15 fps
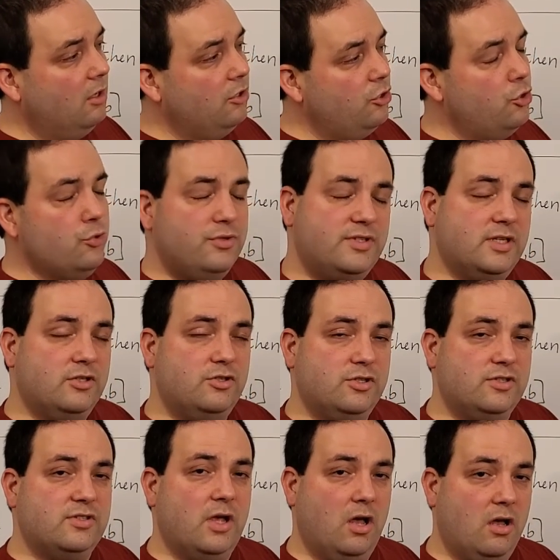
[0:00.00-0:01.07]

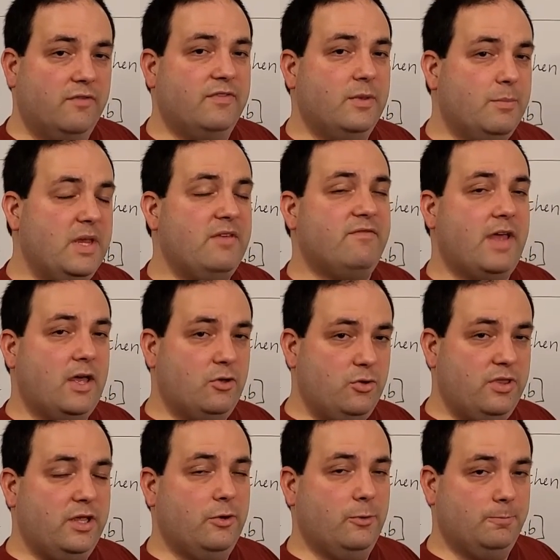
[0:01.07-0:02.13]
usages of the mean value
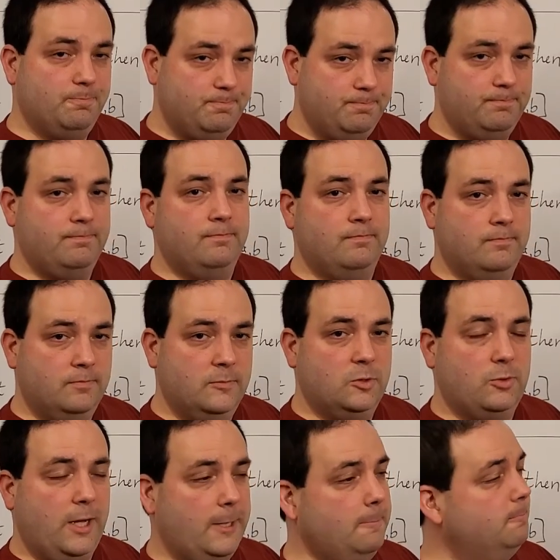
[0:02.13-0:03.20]
theorem.
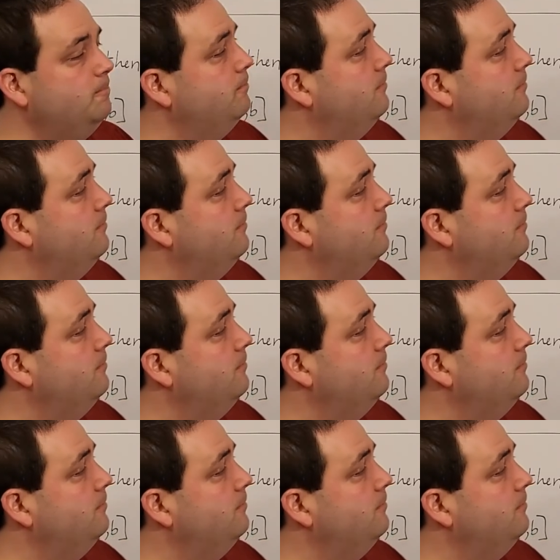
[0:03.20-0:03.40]
Okay?